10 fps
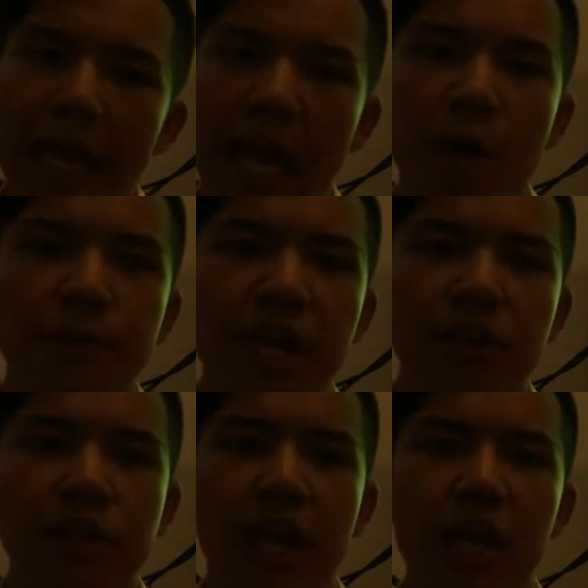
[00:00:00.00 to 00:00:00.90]

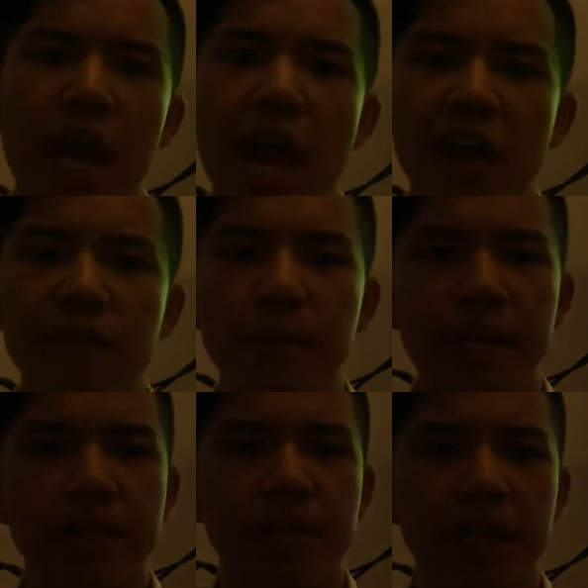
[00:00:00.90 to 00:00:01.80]
LP-LTA have
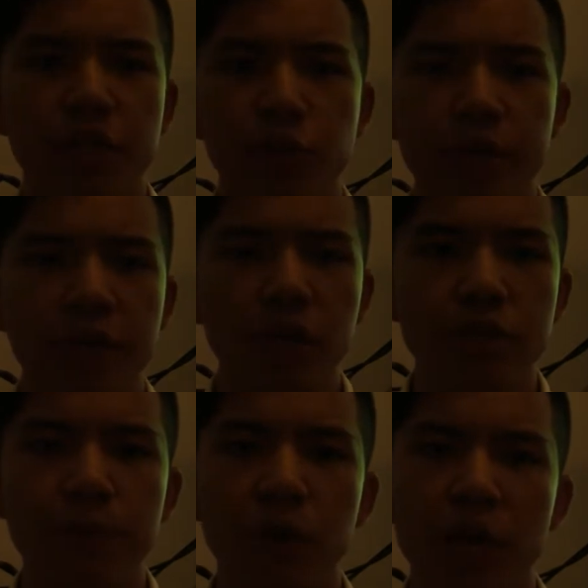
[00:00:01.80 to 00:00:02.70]
ability to
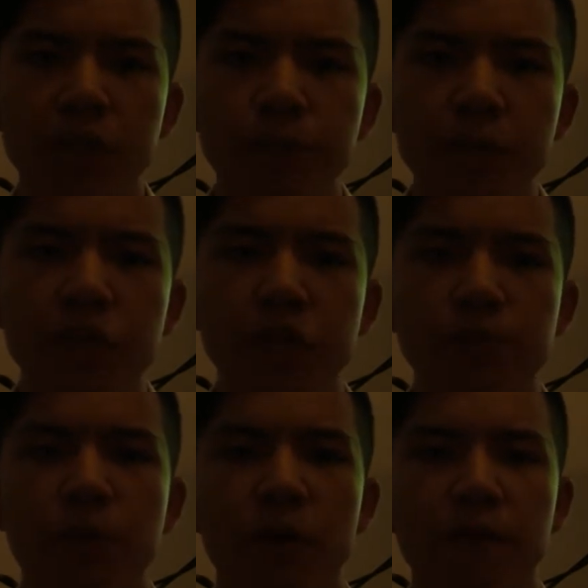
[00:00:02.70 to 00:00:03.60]
reduce multi-species
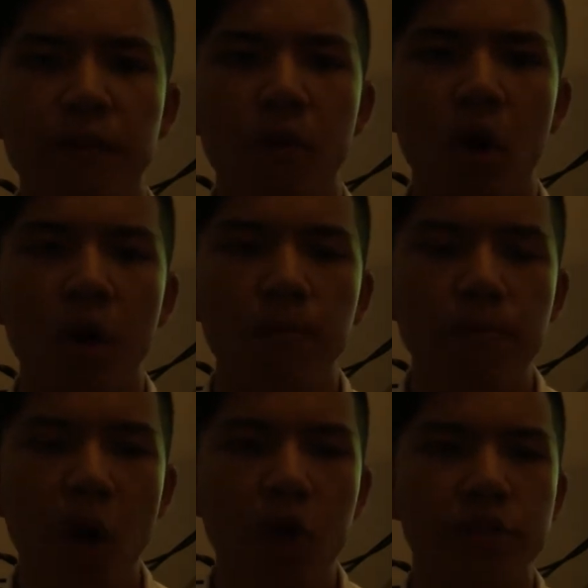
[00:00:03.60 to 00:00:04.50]
biofilm on
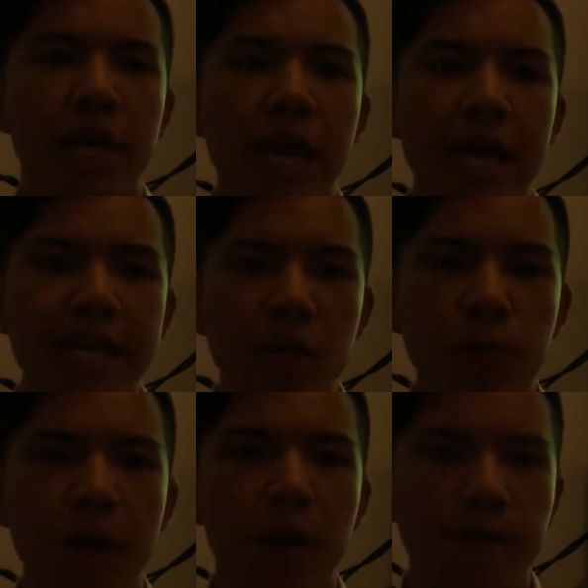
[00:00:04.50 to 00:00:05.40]
both new
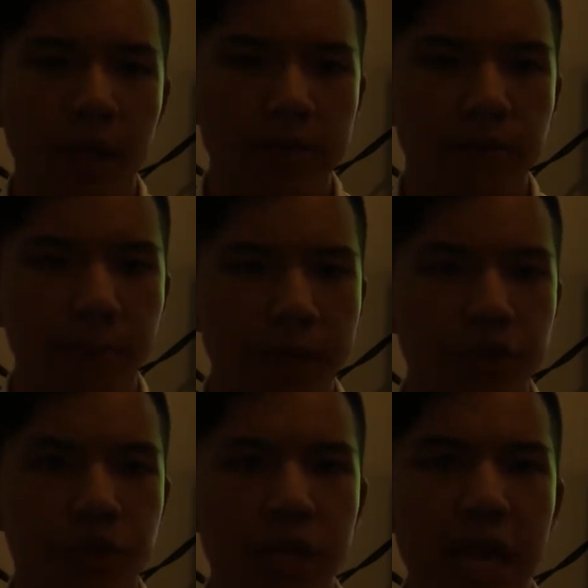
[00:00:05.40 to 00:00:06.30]
biofilms
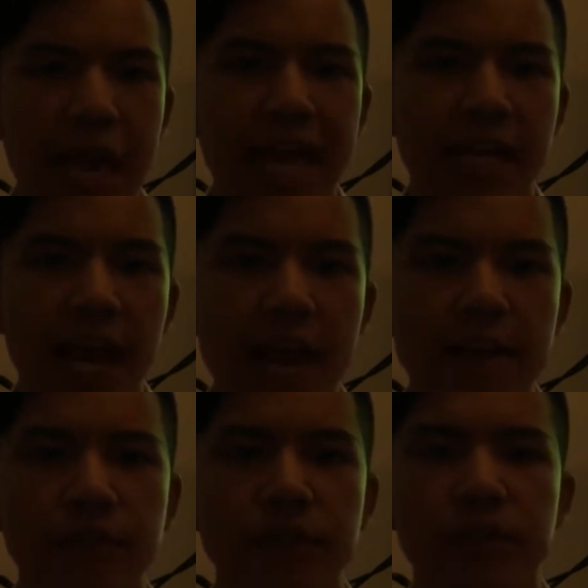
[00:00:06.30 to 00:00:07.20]
formation and
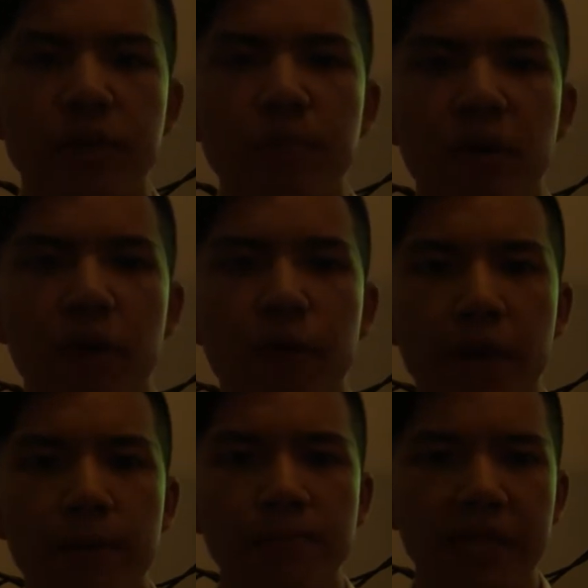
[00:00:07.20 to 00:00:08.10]
existing
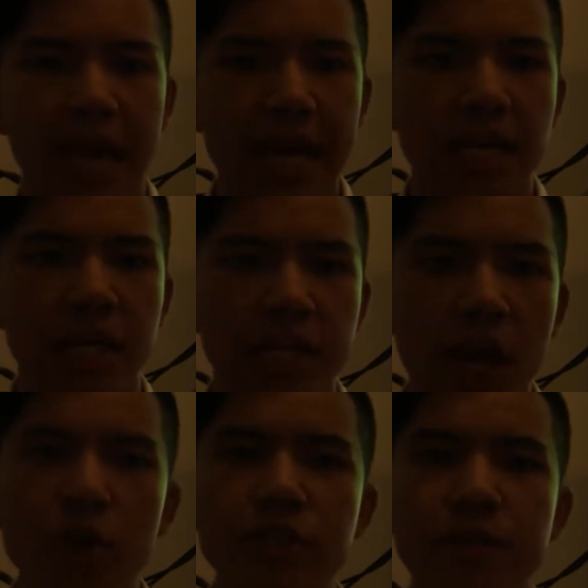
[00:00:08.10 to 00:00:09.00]
biofilms in a
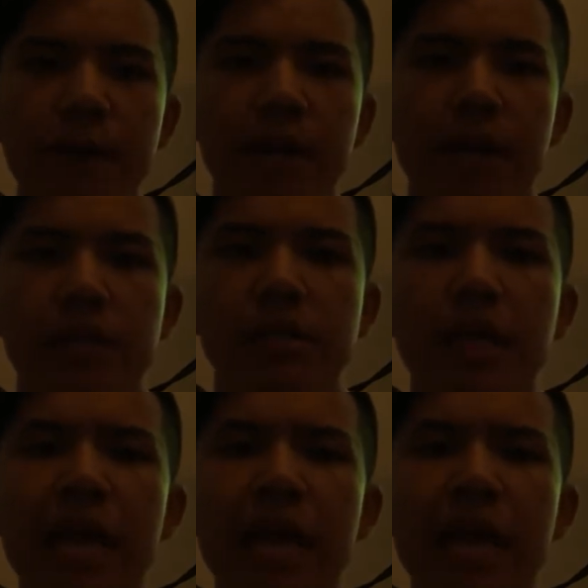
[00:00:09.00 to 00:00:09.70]
dose dependence,